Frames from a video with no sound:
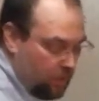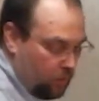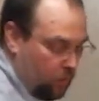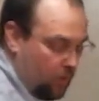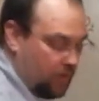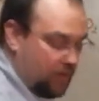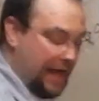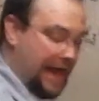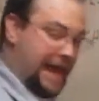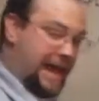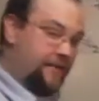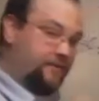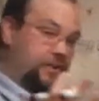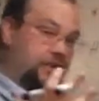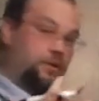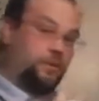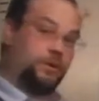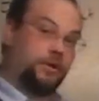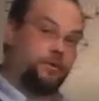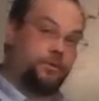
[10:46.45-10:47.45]
Well, I have an
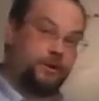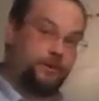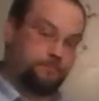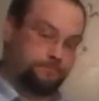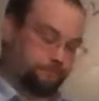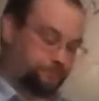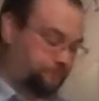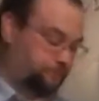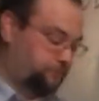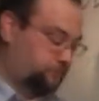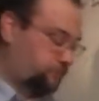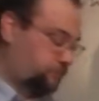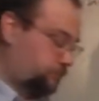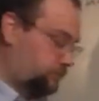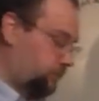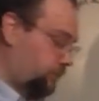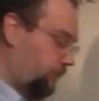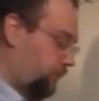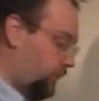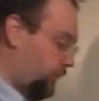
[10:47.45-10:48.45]
equilibrium.
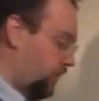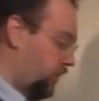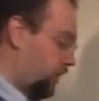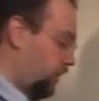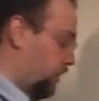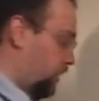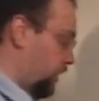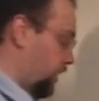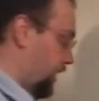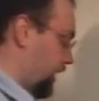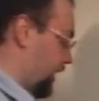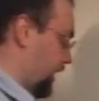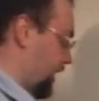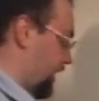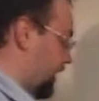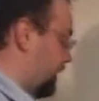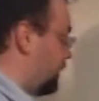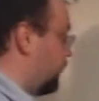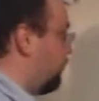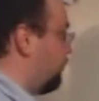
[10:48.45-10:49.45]

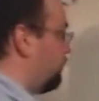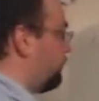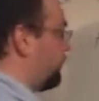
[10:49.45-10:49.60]
And, oh,